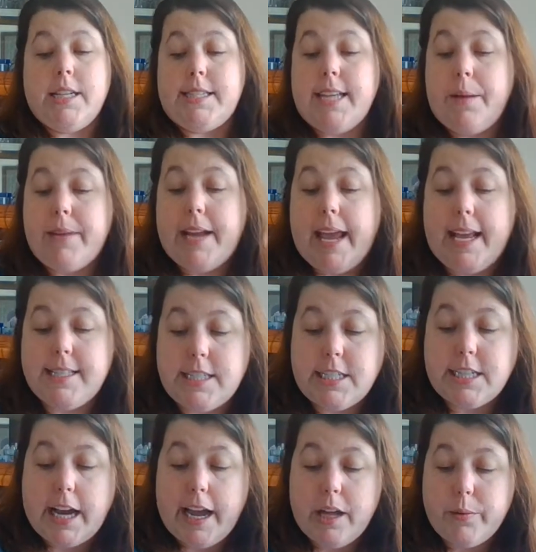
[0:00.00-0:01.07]
some days, a
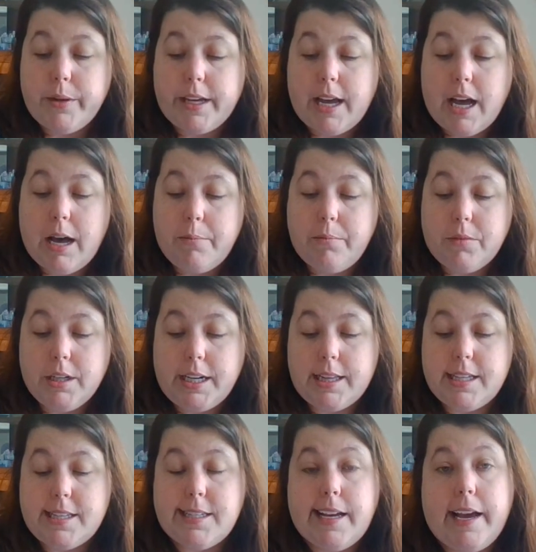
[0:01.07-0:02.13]
child would come, look at
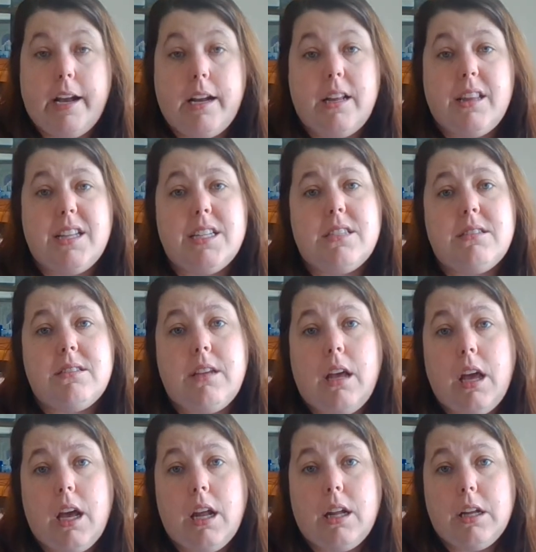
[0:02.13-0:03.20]
the sign, and then
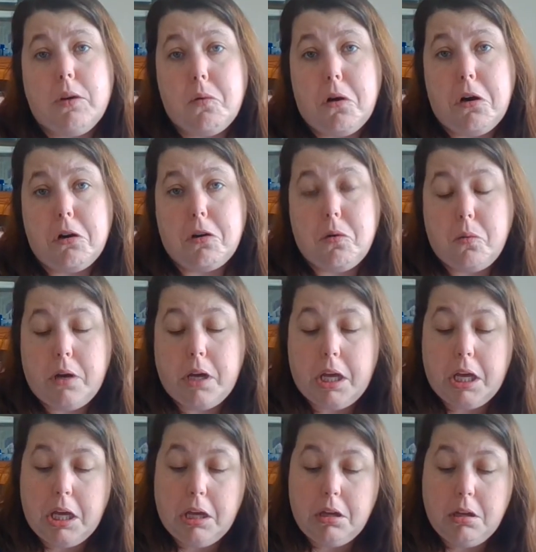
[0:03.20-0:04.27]
sadly walk
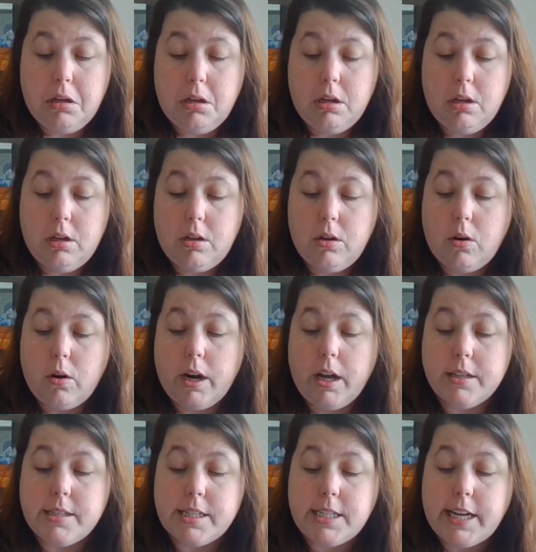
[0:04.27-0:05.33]
away. Or
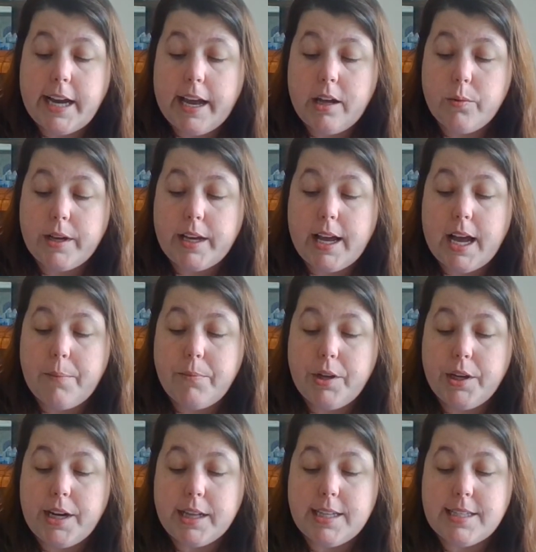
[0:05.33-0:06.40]
else a child would come,
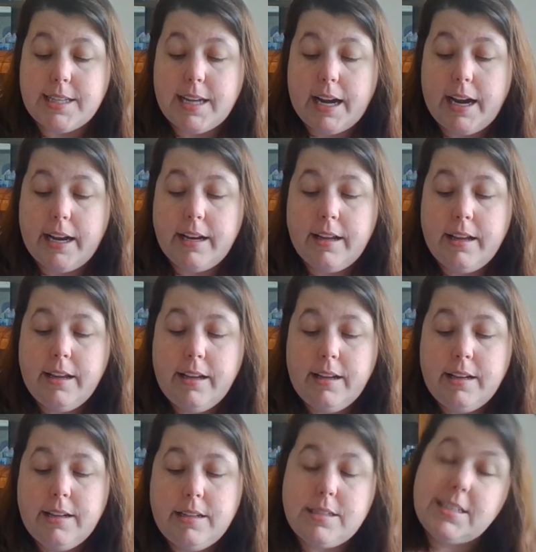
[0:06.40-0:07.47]
look at the sign,
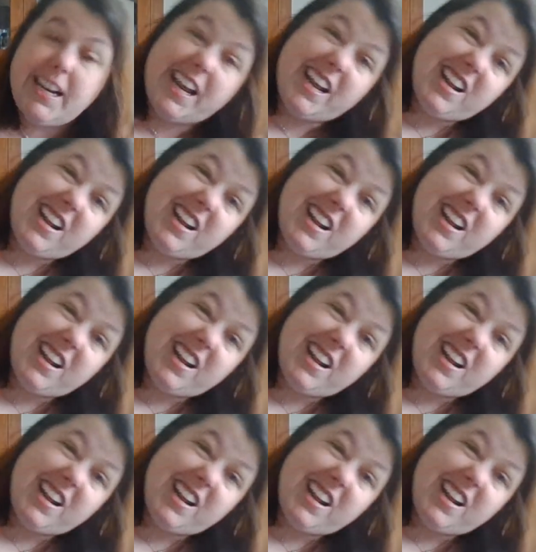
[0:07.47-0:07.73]
stand